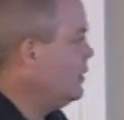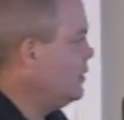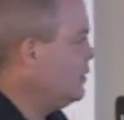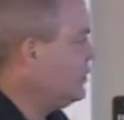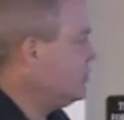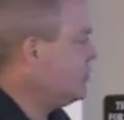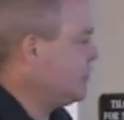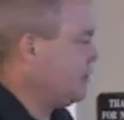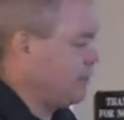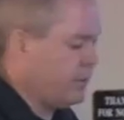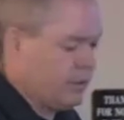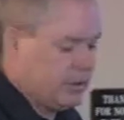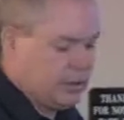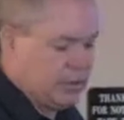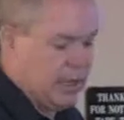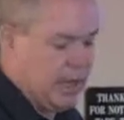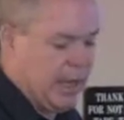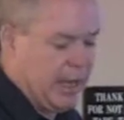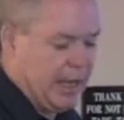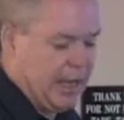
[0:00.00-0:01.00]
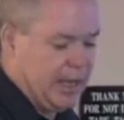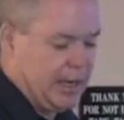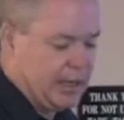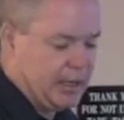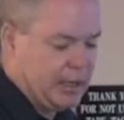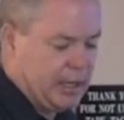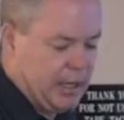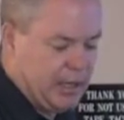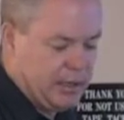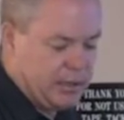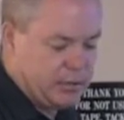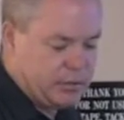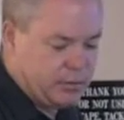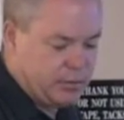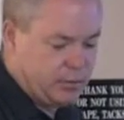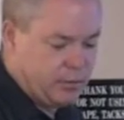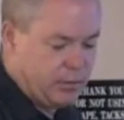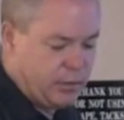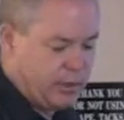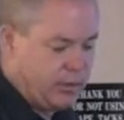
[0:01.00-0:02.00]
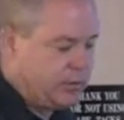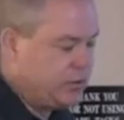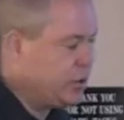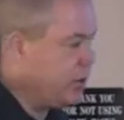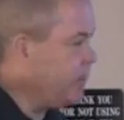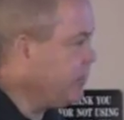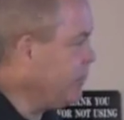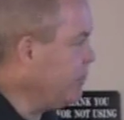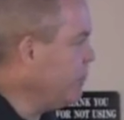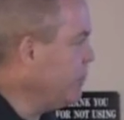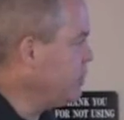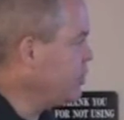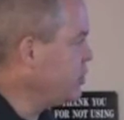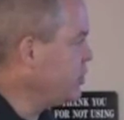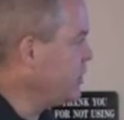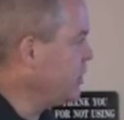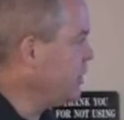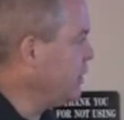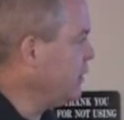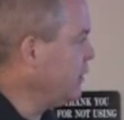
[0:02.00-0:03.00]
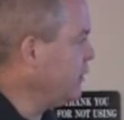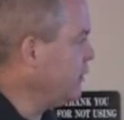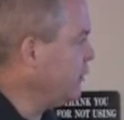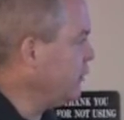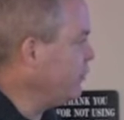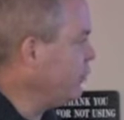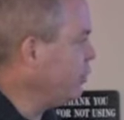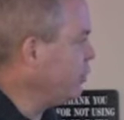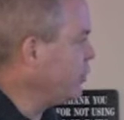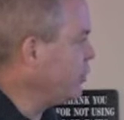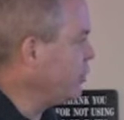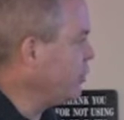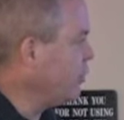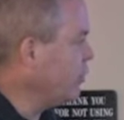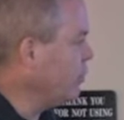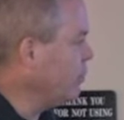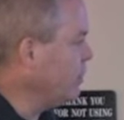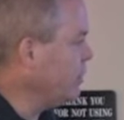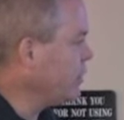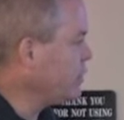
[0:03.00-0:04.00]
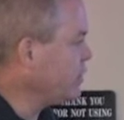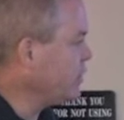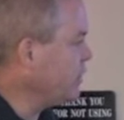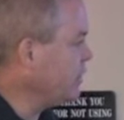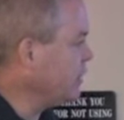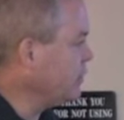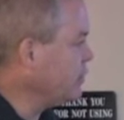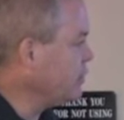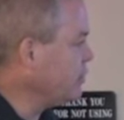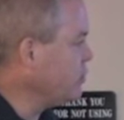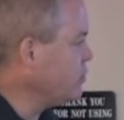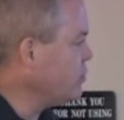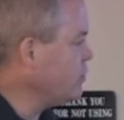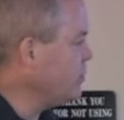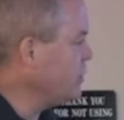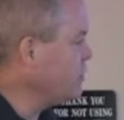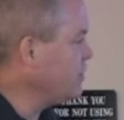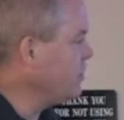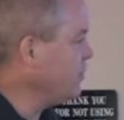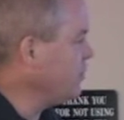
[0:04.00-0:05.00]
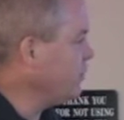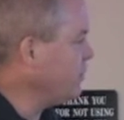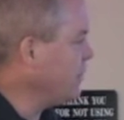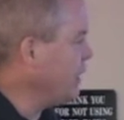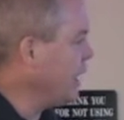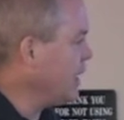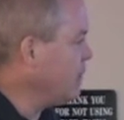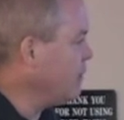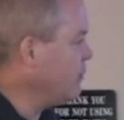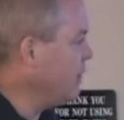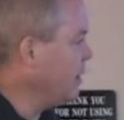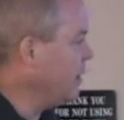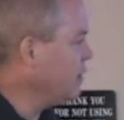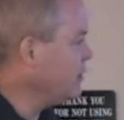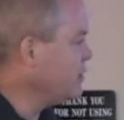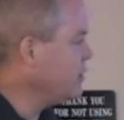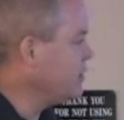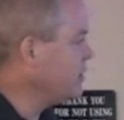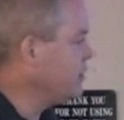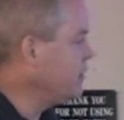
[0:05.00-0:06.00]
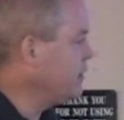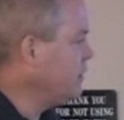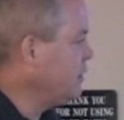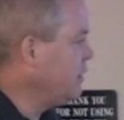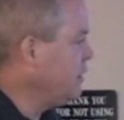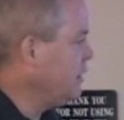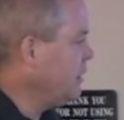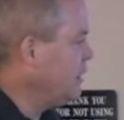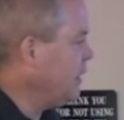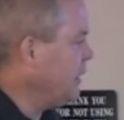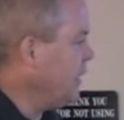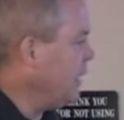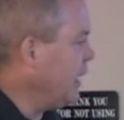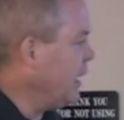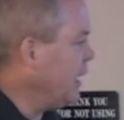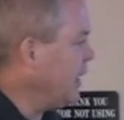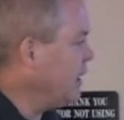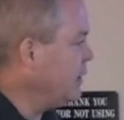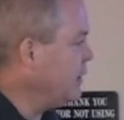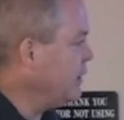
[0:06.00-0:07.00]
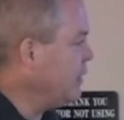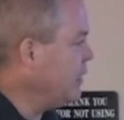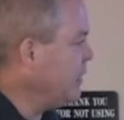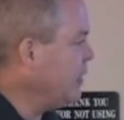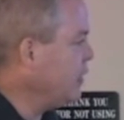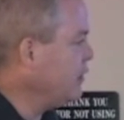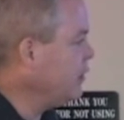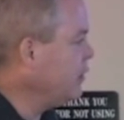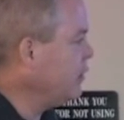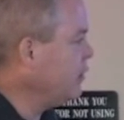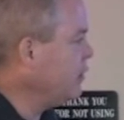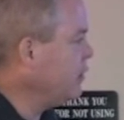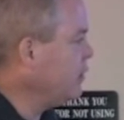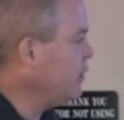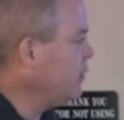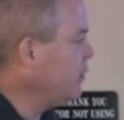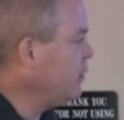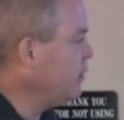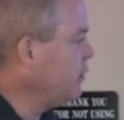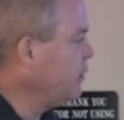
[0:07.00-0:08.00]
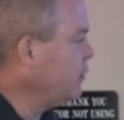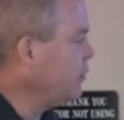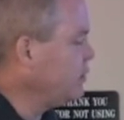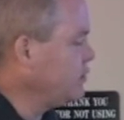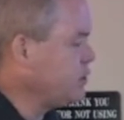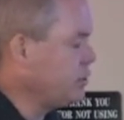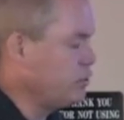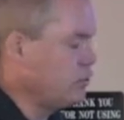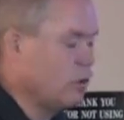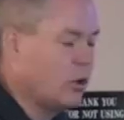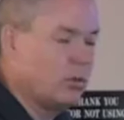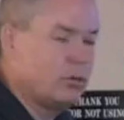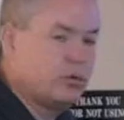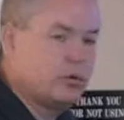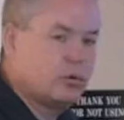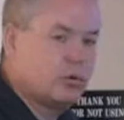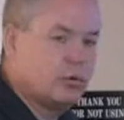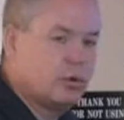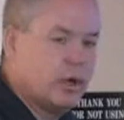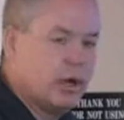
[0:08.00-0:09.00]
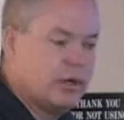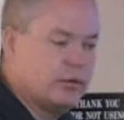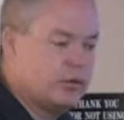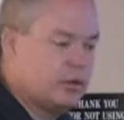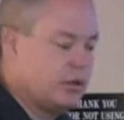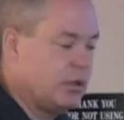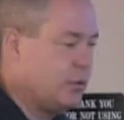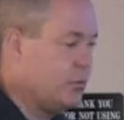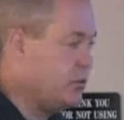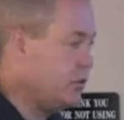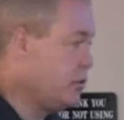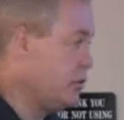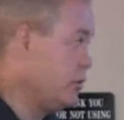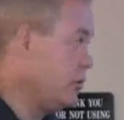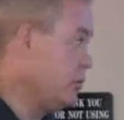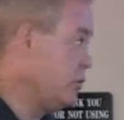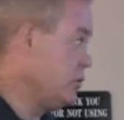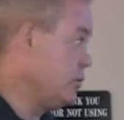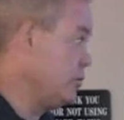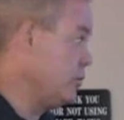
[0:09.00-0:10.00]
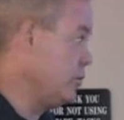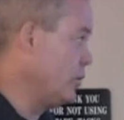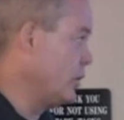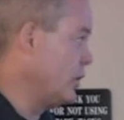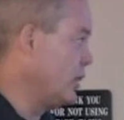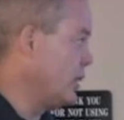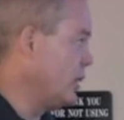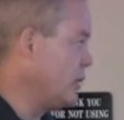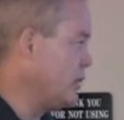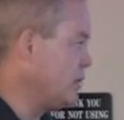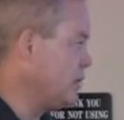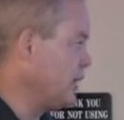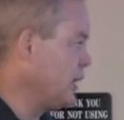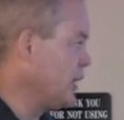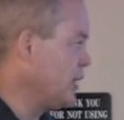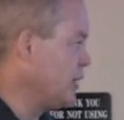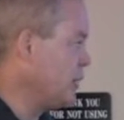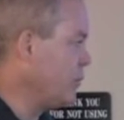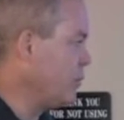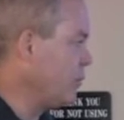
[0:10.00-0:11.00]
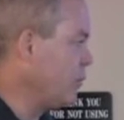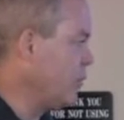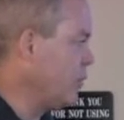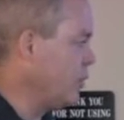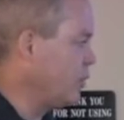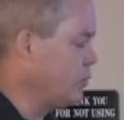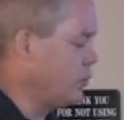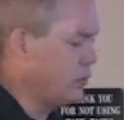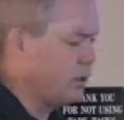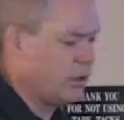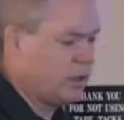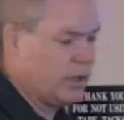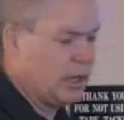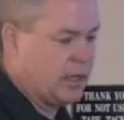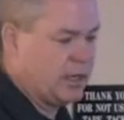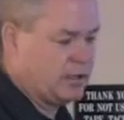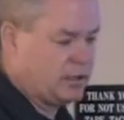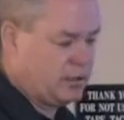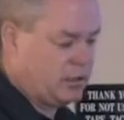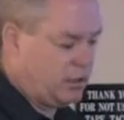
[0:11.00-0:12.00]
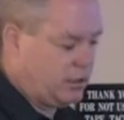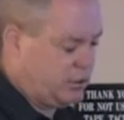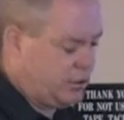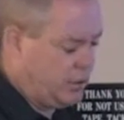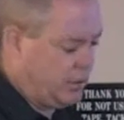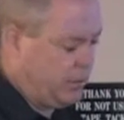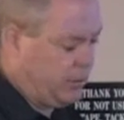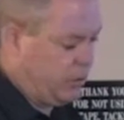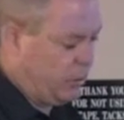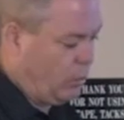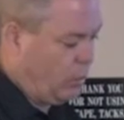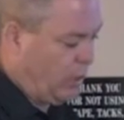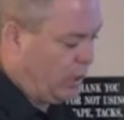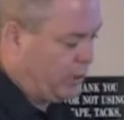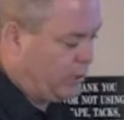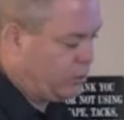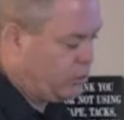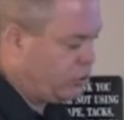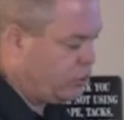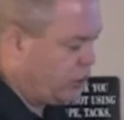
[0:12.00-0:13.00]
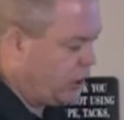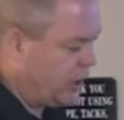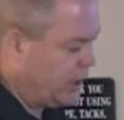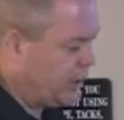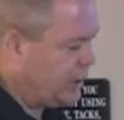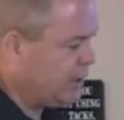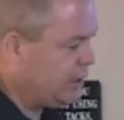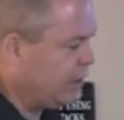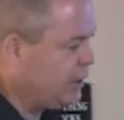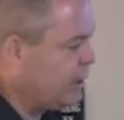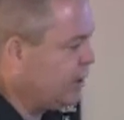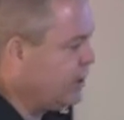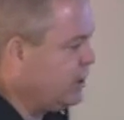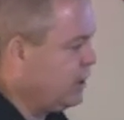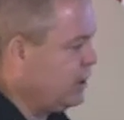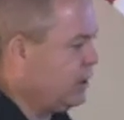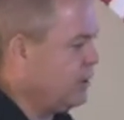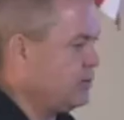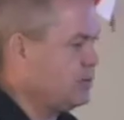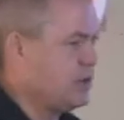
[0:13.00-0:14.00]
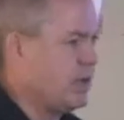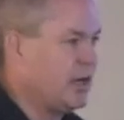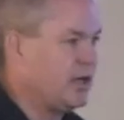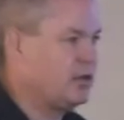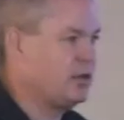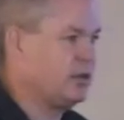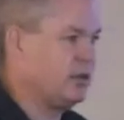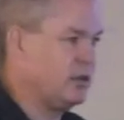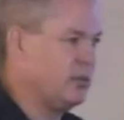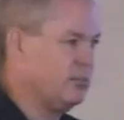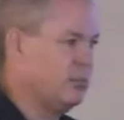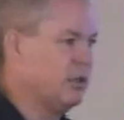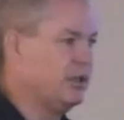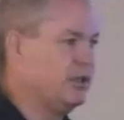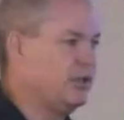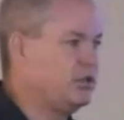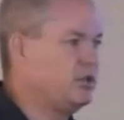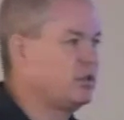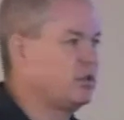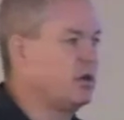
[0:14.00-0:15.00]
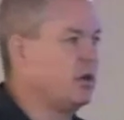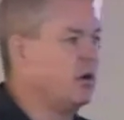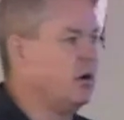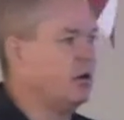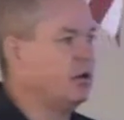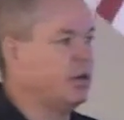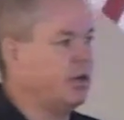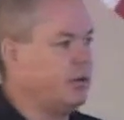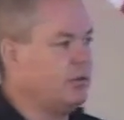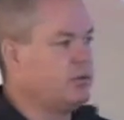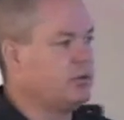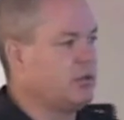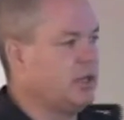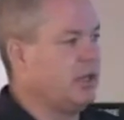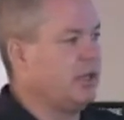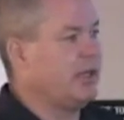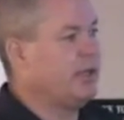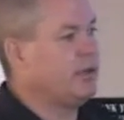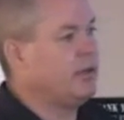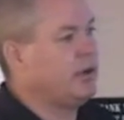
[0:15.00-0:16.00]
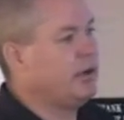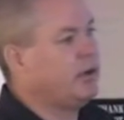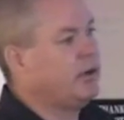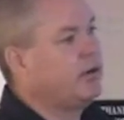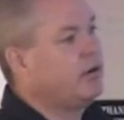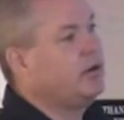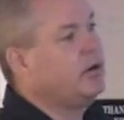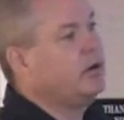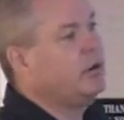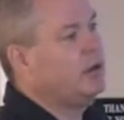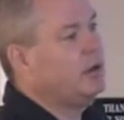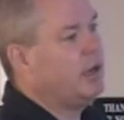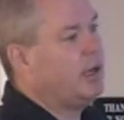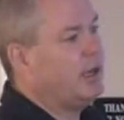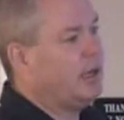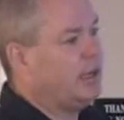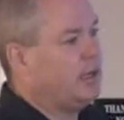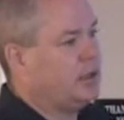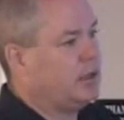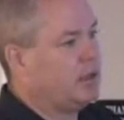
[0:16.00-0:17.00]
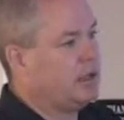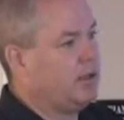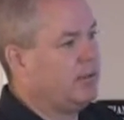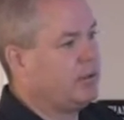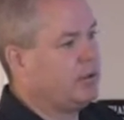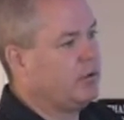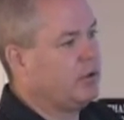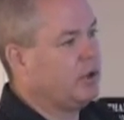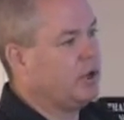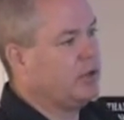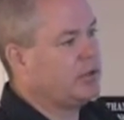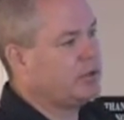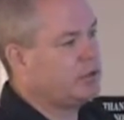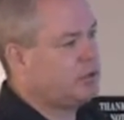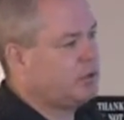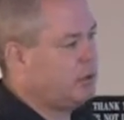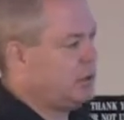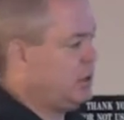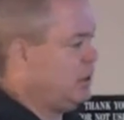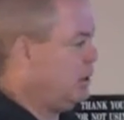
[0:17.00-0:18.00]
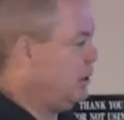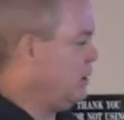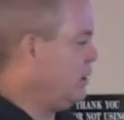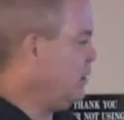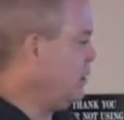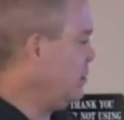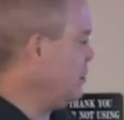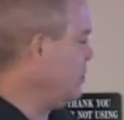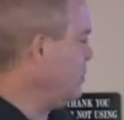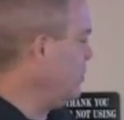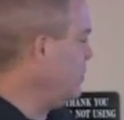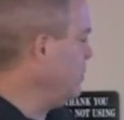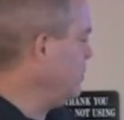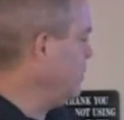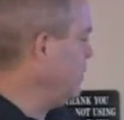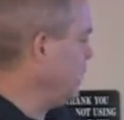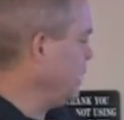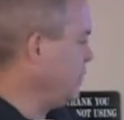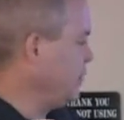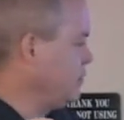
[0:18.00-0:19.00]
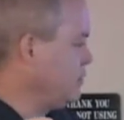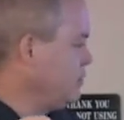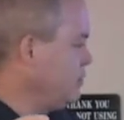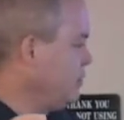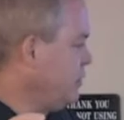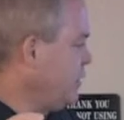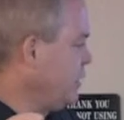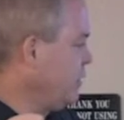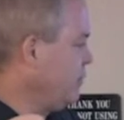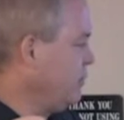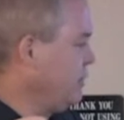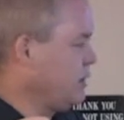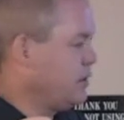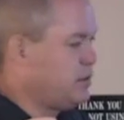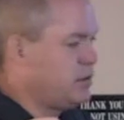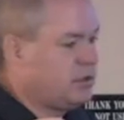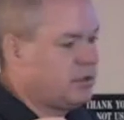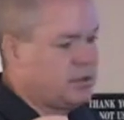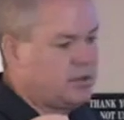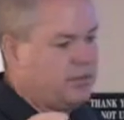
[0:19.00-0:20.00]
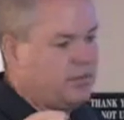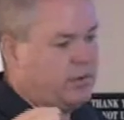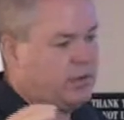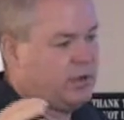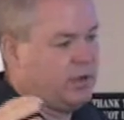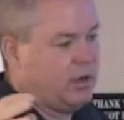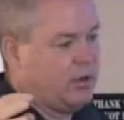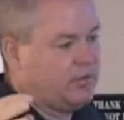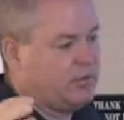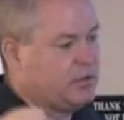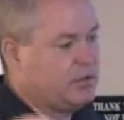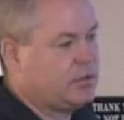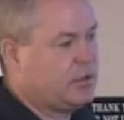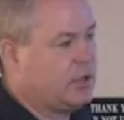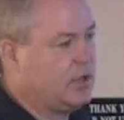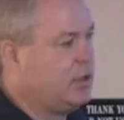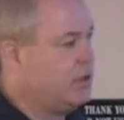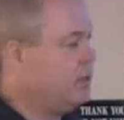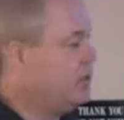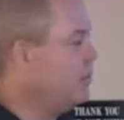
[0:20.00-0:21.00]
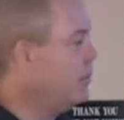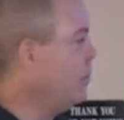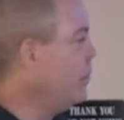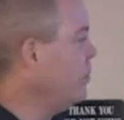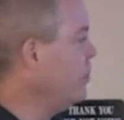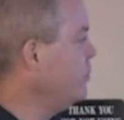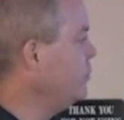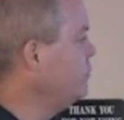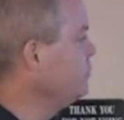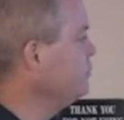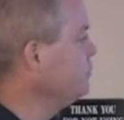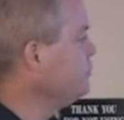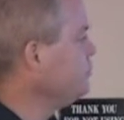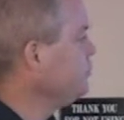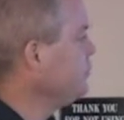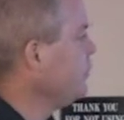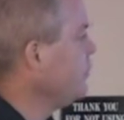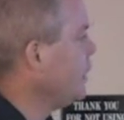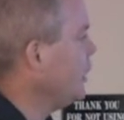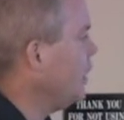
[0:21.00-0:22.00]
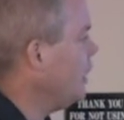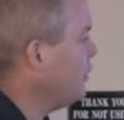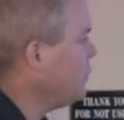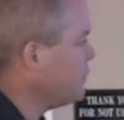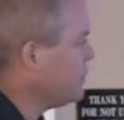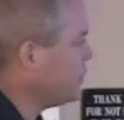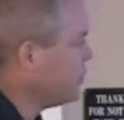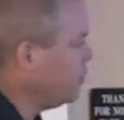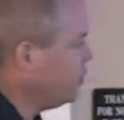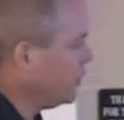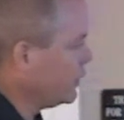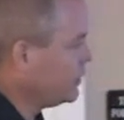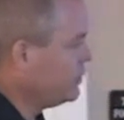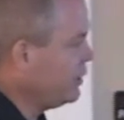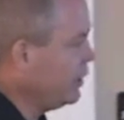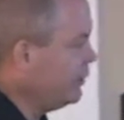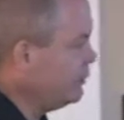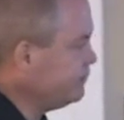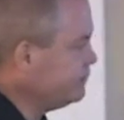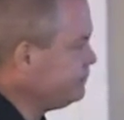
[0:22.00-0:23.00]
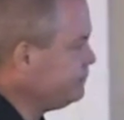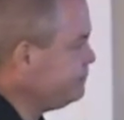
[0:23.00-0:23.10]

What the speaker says: and stuff like that. I had a case when I was up in Michigan of a 4-year-old missing. She was missing for 9 months, and there was a road crew out there that was doing some work on the side of the road. One of the guys saw something white and shiny, and it was actually the bleached skull that was laying there, and came across, and the body was probably about 6 feet off the side of the road. That was a quick dump.